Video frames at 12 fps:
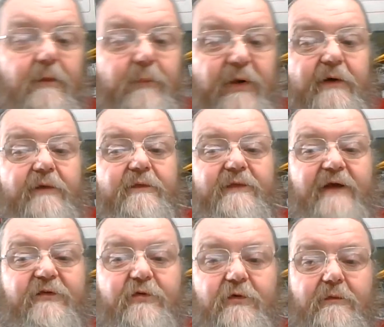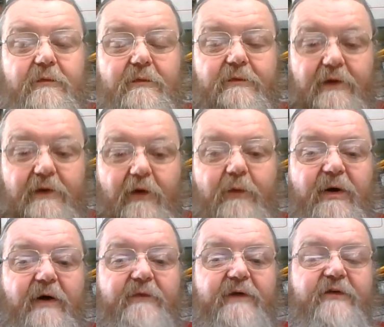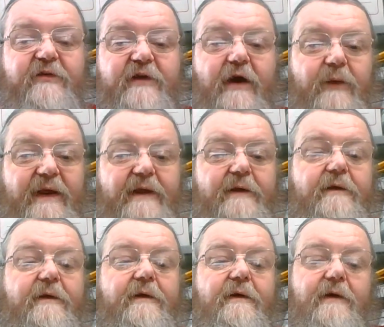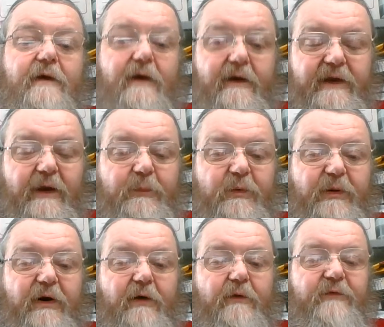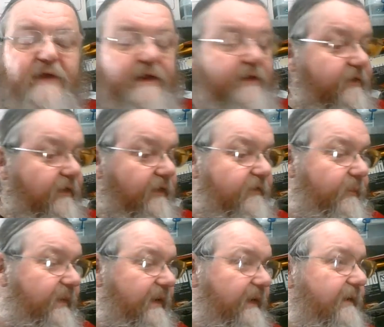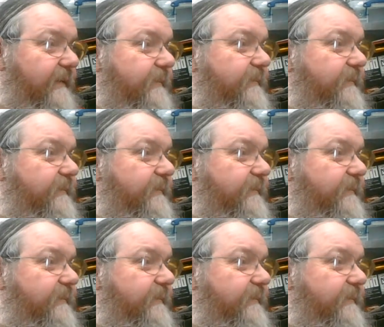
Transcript: But that's the lower part of that is going, and the upper part of it is going to be